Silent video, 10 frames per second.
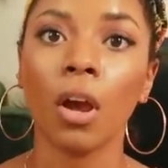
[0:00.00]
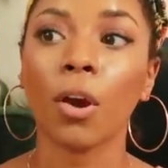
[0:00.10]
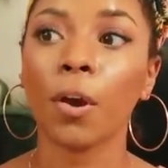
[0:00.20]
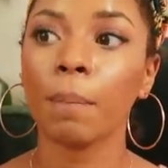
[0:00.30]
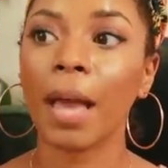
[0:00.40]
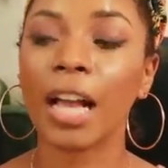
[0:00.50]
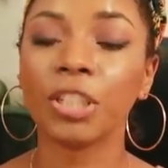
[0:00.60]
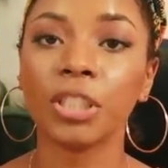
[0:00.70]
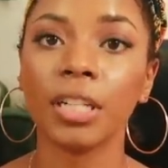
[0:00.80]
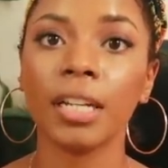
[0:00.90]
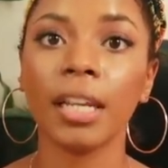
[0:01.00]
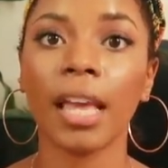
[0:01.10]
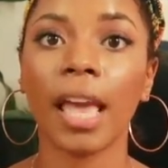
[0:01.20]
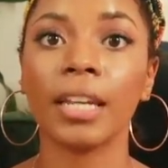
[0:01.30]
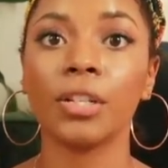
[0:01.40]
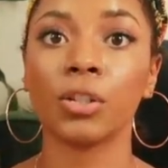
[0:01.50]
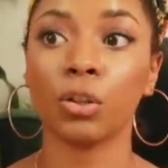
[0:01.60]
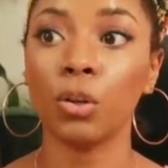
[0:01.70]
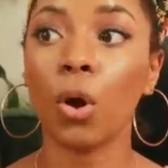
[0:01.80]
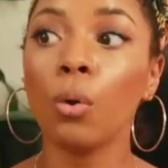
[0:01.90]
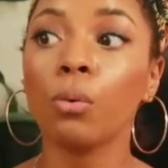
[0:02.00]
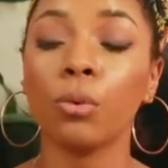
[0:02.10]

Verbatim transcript: her passion and know,